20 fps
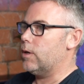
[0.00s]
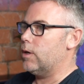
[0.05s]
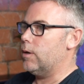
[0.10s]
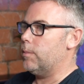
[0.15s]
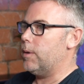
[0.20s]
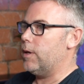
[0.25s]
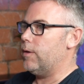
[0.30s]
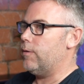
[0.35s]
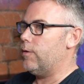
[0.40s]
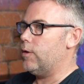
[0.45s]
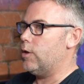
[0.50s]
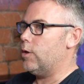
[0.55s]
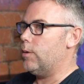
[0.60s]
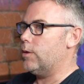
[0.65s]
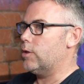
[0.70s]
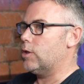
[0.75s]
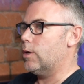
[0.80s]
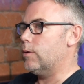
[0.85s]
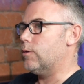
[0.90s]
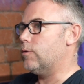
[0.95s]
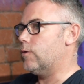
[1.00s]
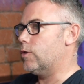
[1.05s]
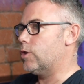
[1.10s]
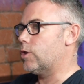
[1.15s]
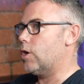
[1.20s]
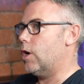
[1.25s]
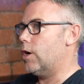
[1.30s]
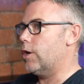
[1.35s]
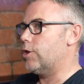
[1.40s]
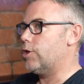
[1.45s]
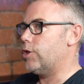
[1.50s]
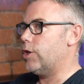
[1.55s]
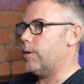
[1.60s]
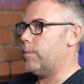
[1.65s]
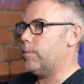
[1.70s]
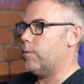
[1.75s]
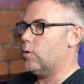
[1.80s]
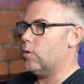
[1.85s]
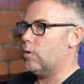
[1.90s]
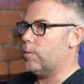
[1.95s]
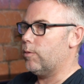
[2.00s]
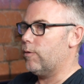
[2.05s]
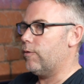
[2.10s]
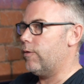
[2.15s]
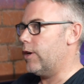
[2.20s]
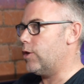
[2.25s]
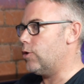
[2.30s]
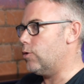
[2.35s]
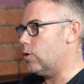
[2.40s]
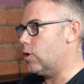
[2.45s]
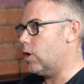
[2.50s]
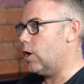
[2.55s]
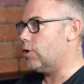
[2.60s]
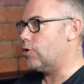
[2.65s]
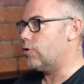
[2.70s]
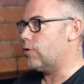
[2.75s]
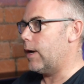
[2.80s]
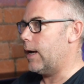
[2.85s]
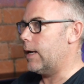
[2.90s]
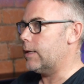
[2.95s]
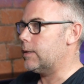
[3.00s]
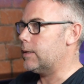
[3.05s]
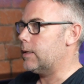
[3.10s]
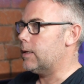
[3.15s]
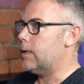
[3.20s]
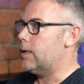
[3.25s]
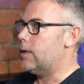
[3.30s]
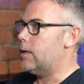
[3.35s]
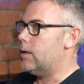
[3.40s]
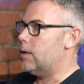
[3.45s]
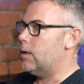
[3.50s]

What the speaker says: going to be for you in terms of a scholarship or a professional contract,